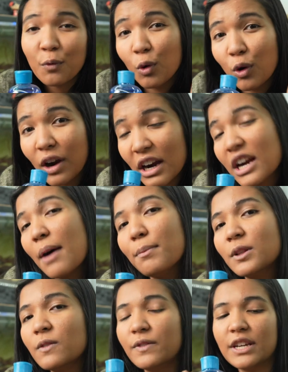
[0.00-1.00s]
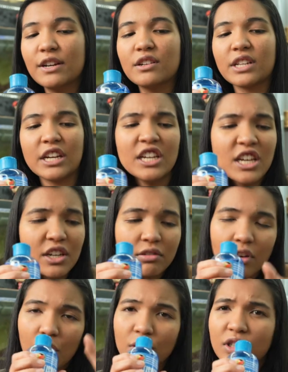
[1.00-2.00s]
for a couple of years and he had
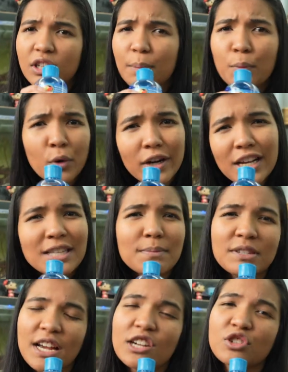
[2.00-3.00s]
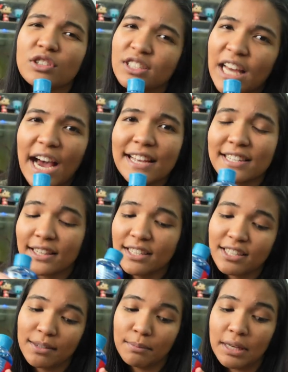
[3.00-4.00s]
grown to a pretty substantial size, at
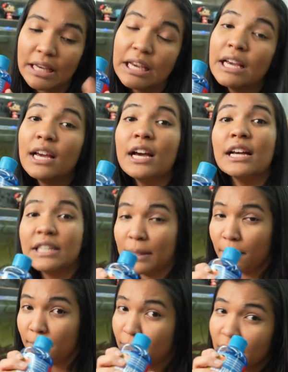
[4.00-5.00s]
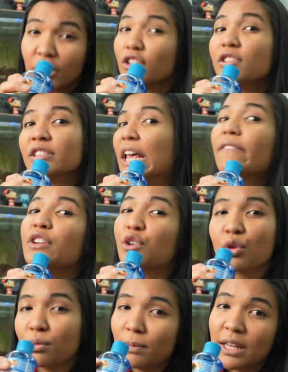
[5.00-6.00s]
least to me. To little
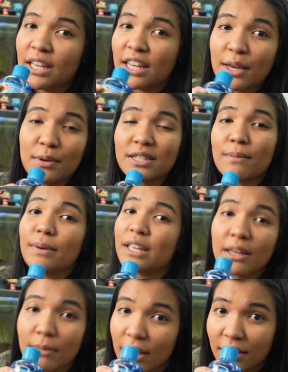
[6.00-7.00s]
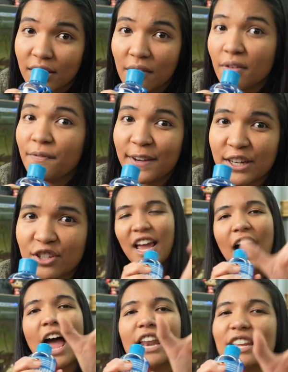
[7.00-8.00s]
7-year-old me, he was a behemoth of a fish.
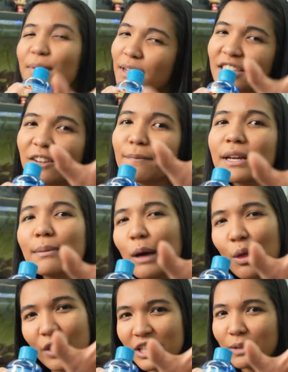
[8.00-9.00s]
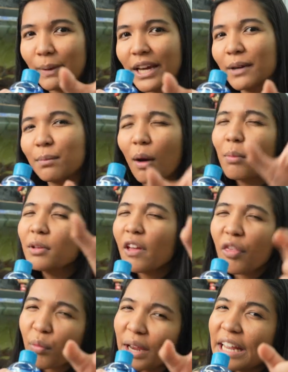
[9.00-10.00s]
And he must have been about this big, probably
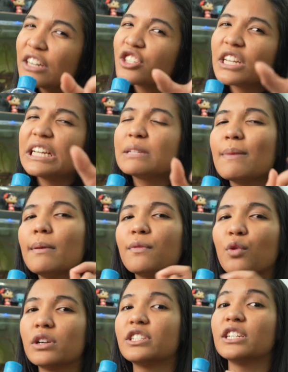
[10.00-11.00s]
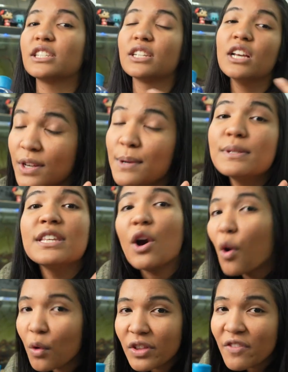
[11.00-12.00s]
3 inches, maybe 4 inches. He was the
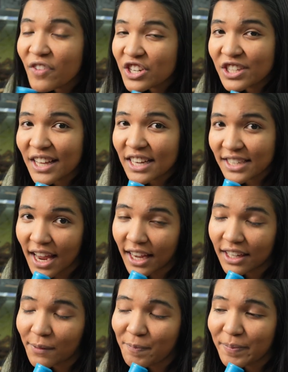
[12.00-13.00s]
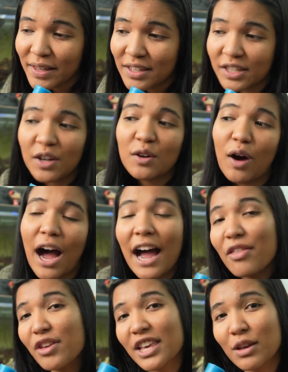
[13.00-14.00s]
only fish in that tank, so I
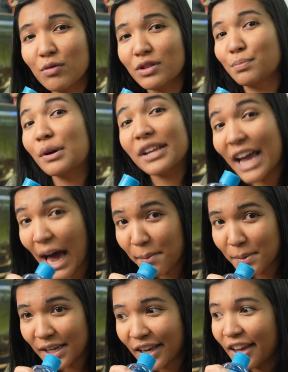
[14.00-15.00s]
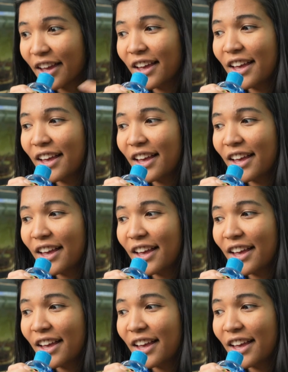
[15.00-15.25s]
think he was pretty happy.